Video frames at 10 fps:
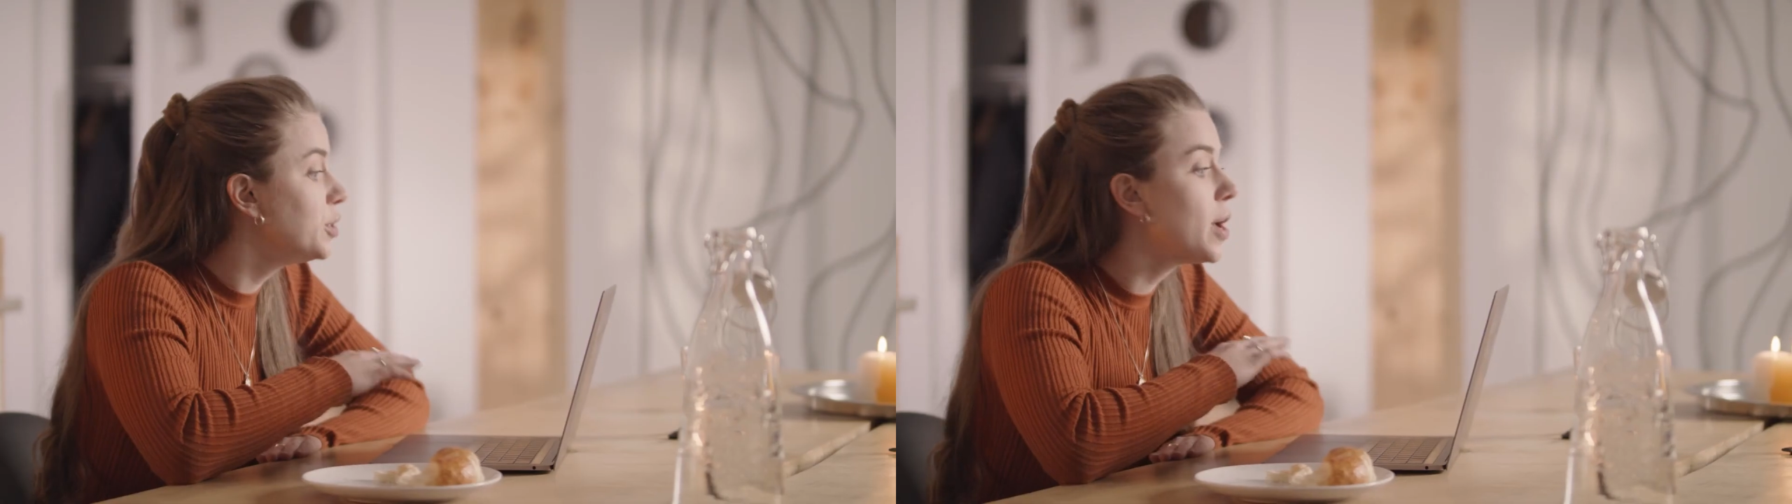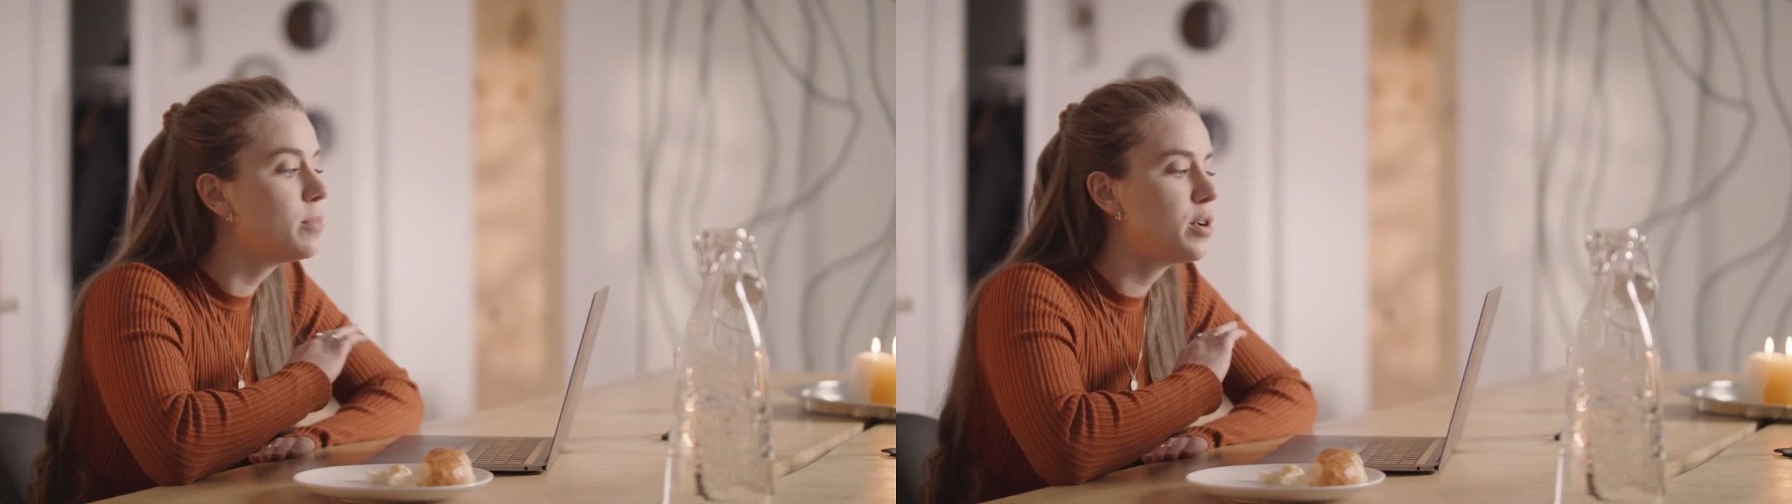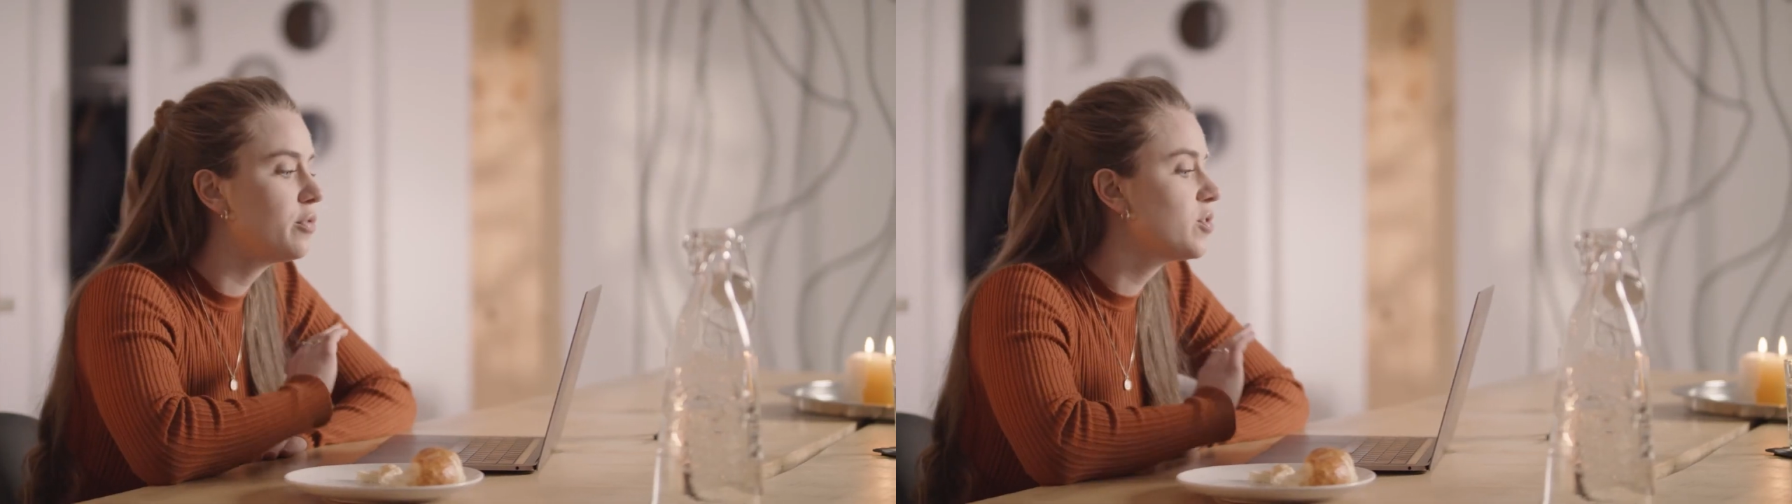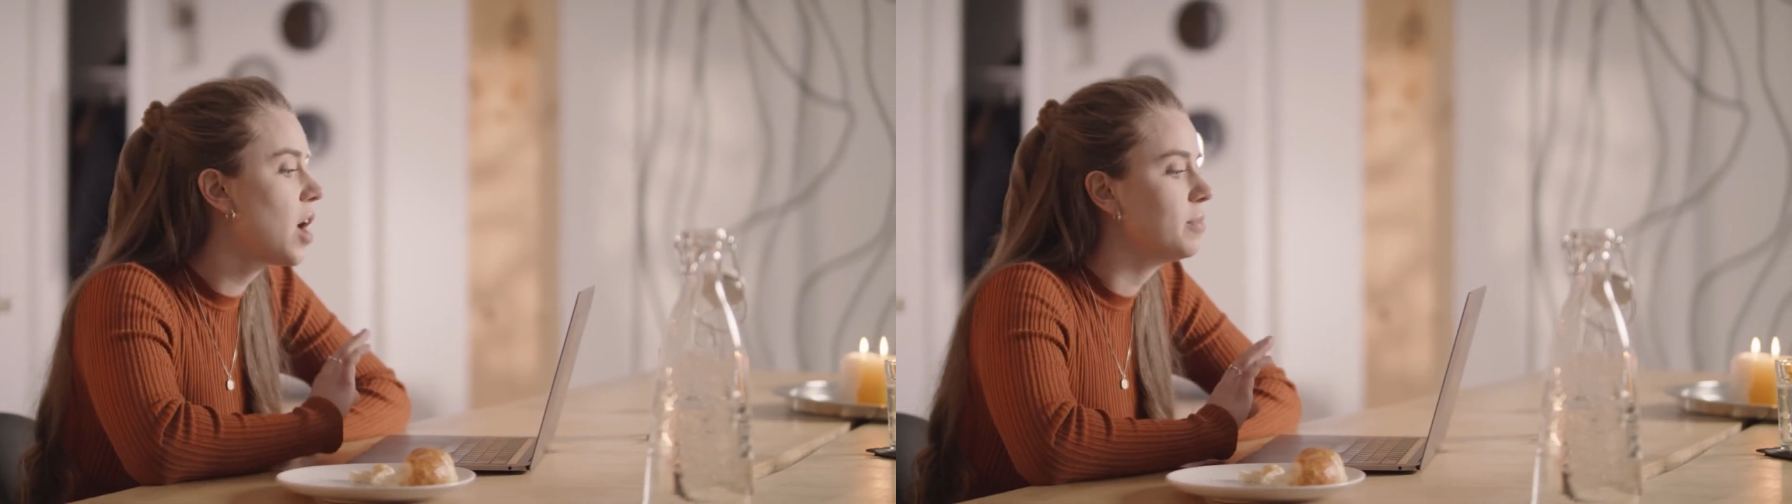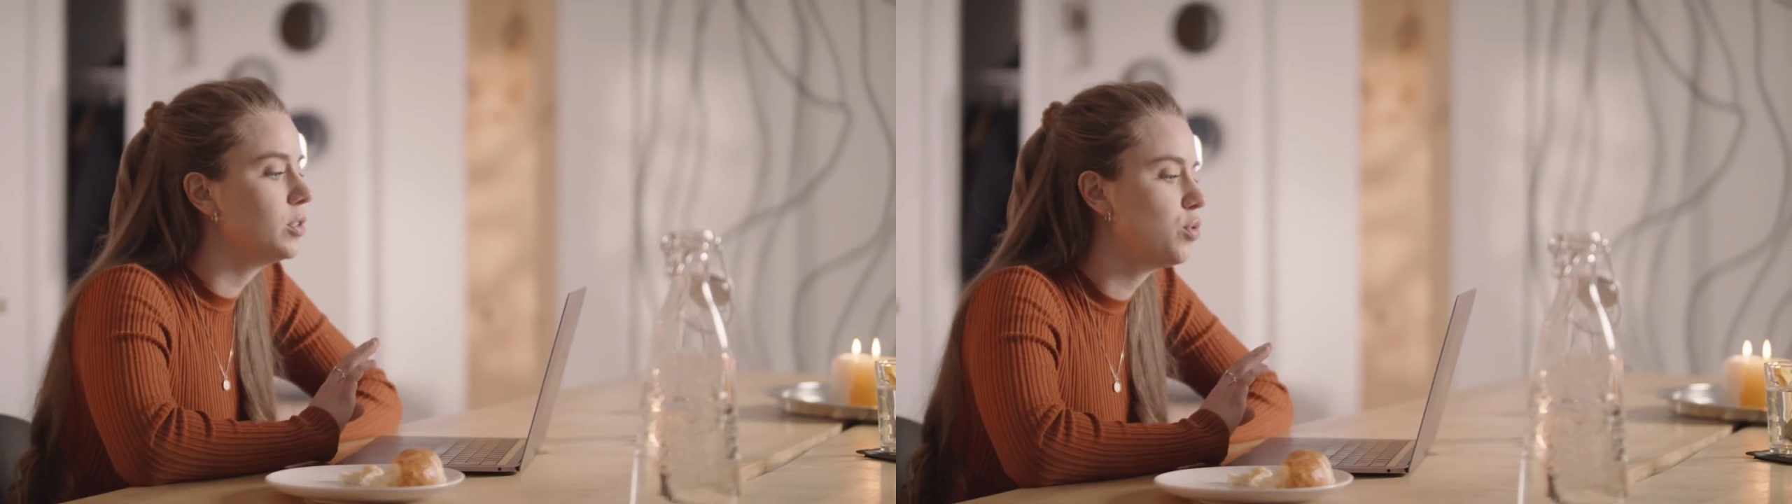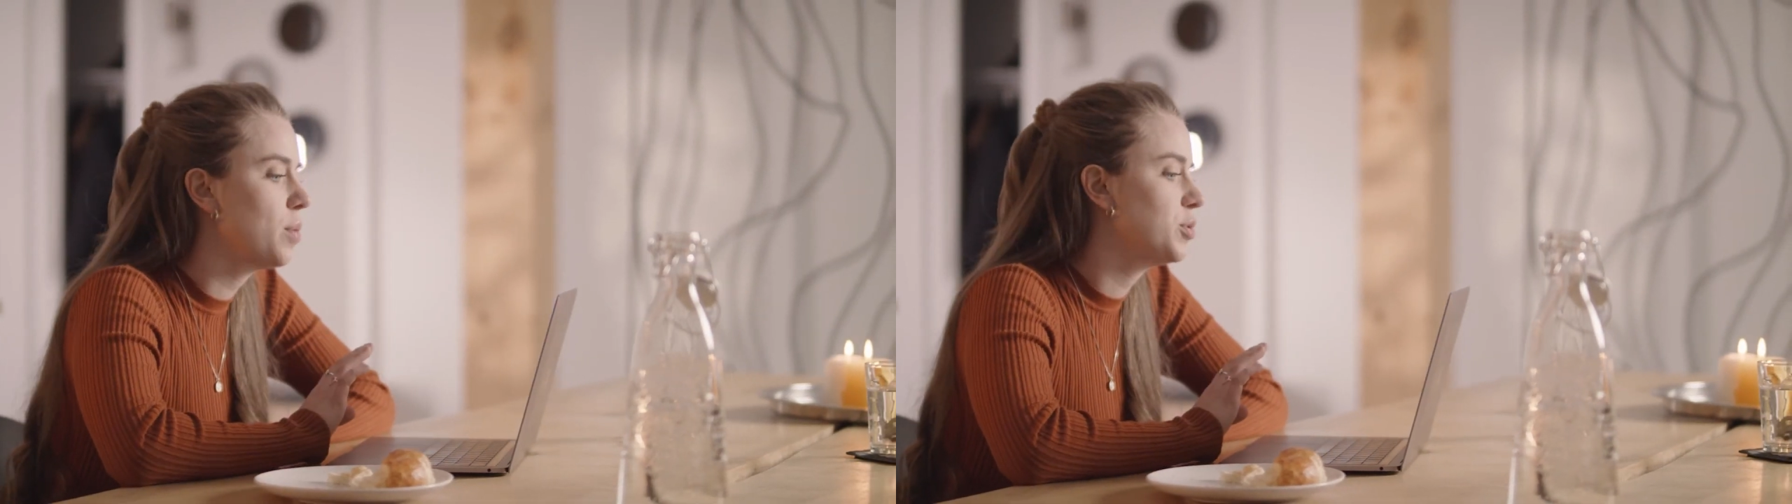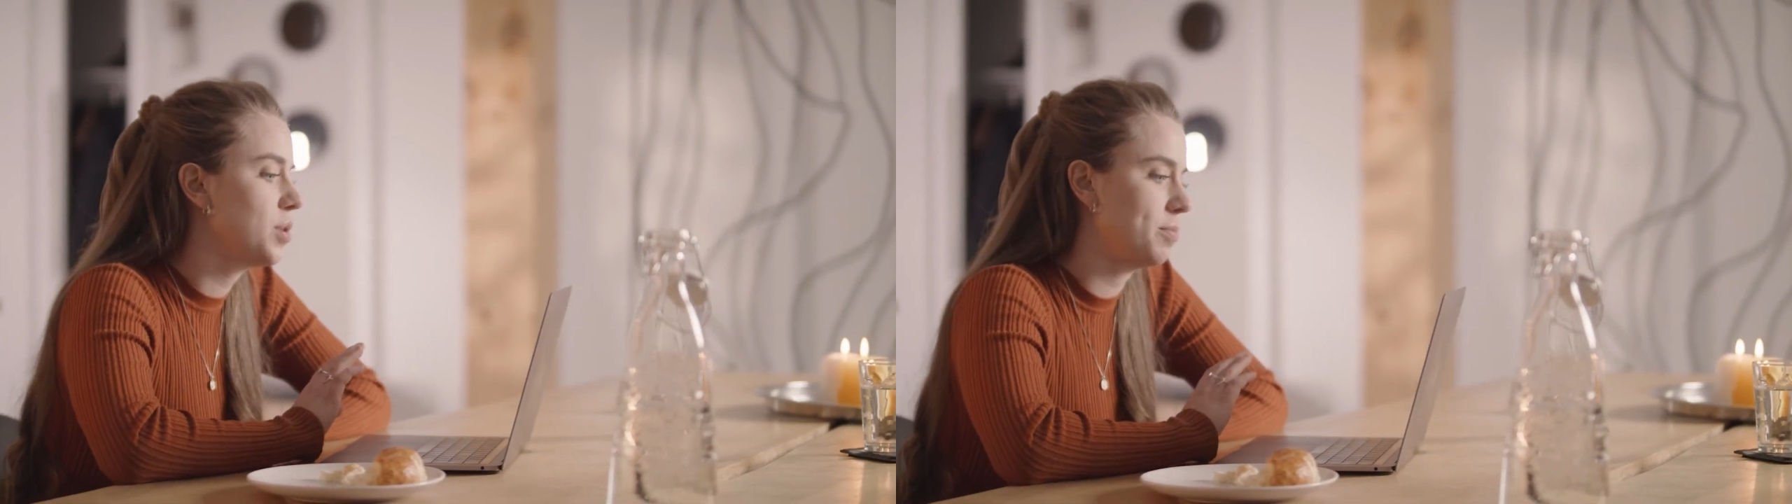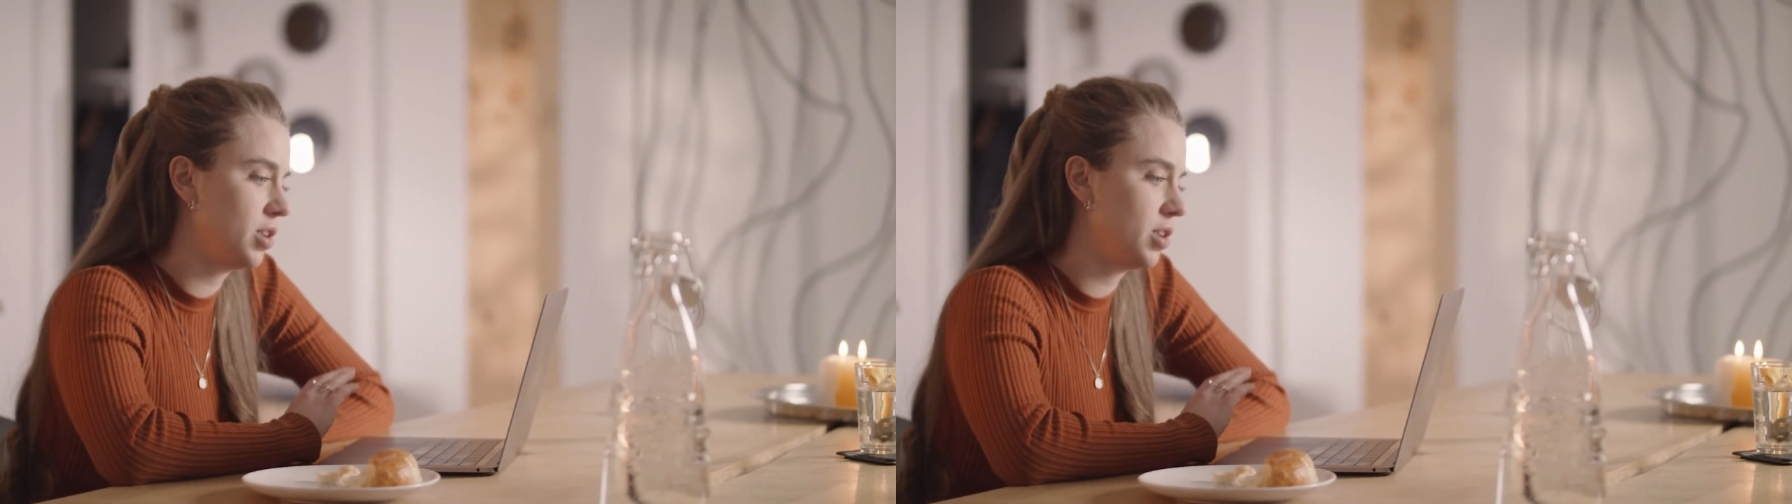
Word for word: a number of common chromosome